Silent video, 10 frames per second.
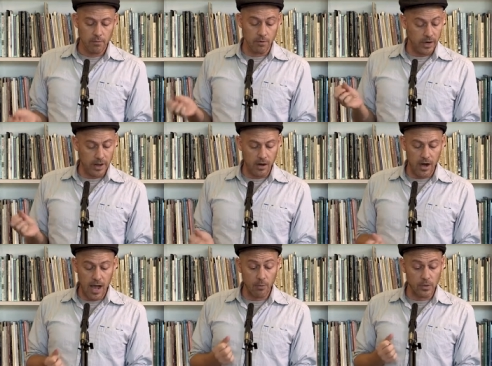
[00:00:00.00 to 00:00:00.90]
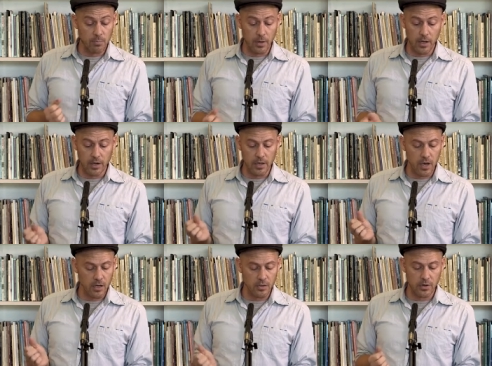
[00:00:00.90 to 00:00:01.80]
For ere I was but a
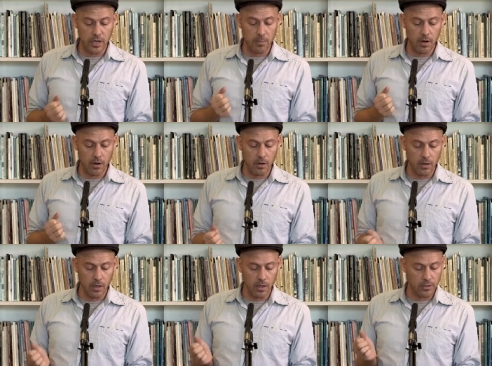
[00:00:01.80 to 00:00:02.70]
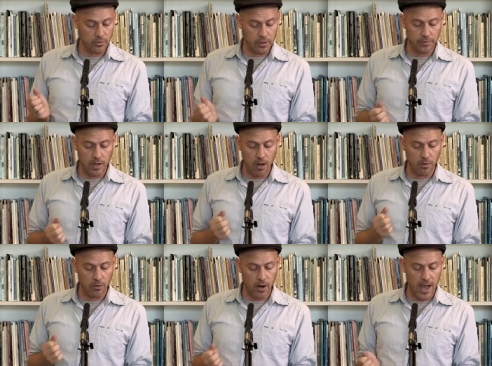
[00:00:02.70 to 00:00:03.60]
young dreamer, adrift on
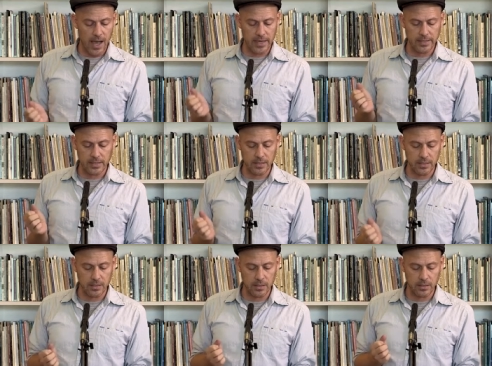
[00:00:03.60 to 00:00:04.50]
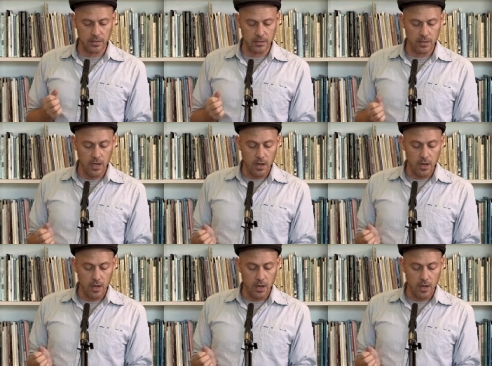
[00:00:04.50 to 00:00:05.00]
the rising seas,